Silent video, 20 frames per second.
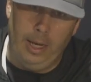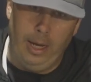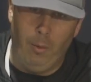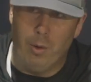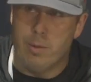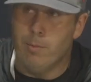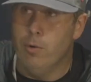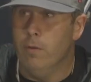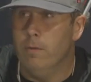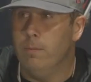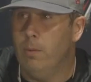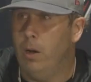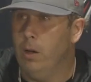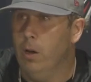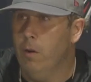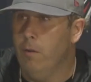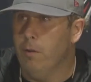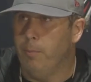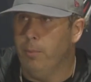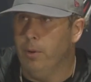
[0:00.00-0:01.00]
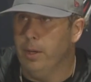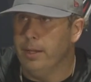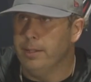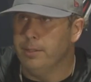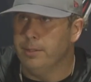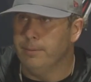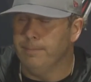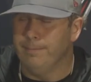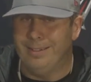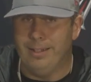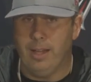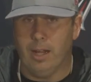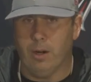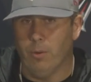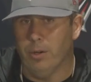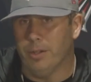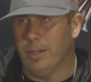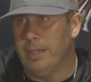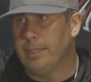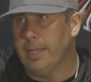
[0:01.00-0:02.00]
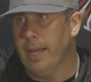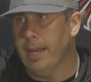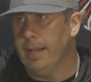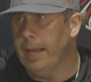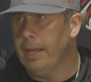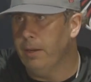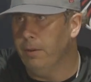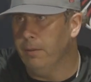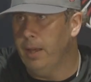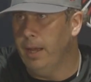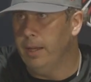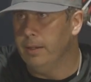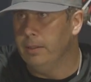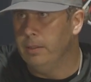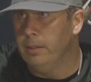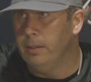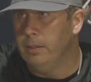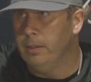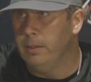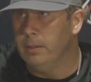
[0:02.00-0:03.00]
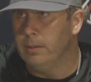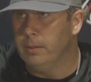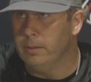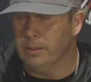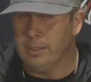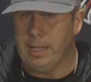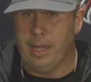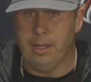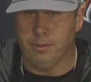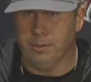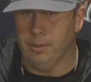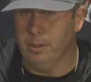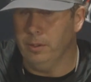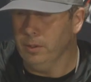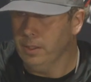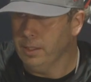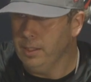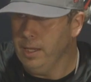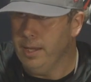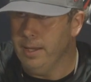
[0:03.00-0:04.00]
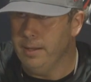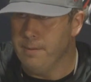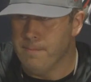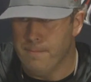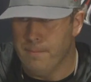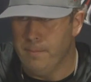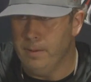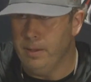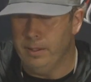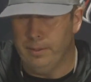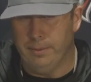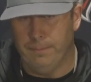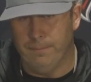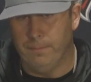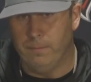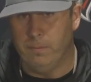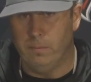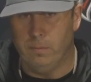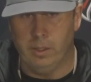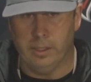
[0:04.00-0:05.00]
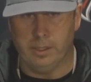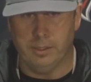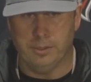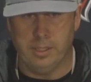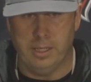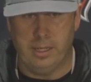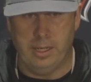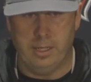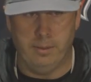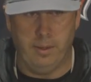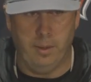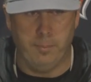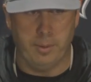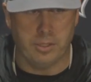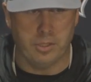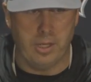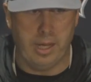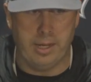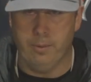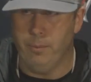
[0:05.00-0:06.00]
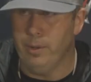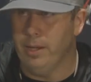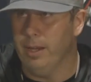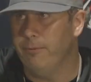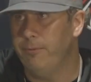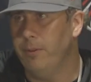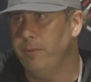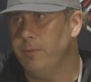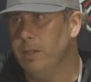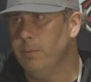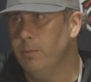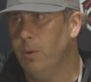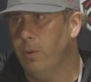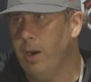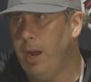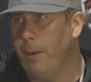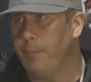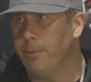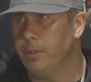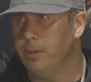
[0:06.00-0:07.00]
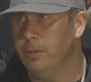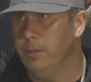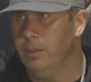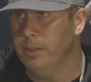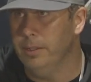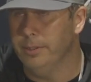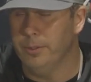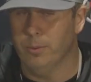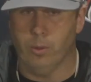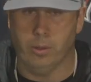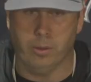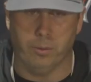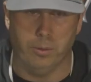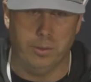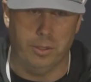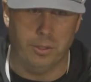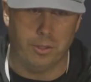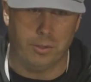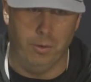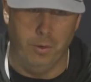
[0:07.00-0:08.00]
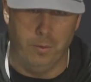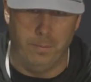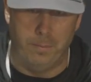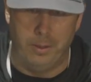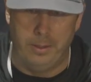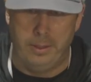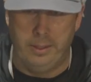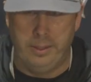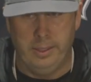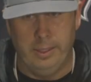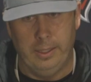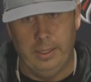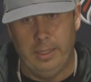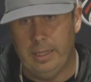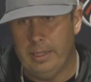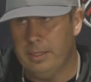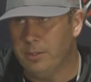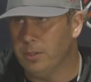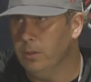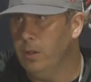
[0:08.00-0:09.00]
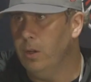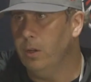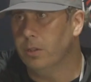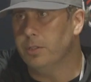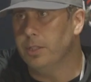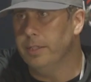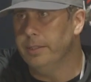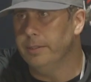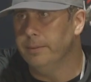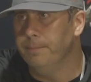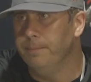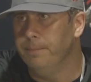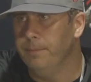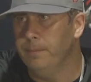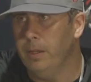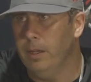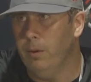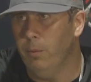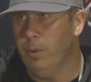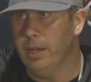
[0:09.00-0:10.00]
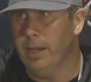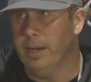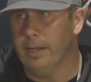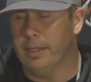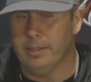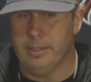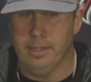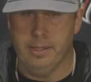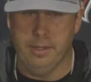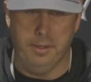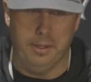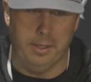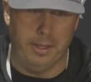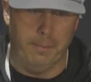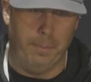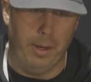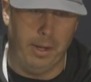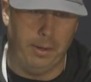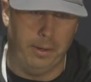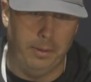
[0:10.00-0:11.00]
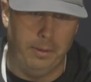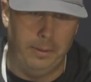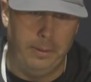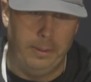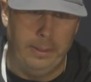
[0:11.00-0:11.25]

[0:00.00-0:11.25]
we move him all over the place. A lot of rookies can't handle that. Kyle clearly can, and like I said, I'm excited. We got 15 more opportunities to work with this group, and it's a long season, and we got to continue to get better.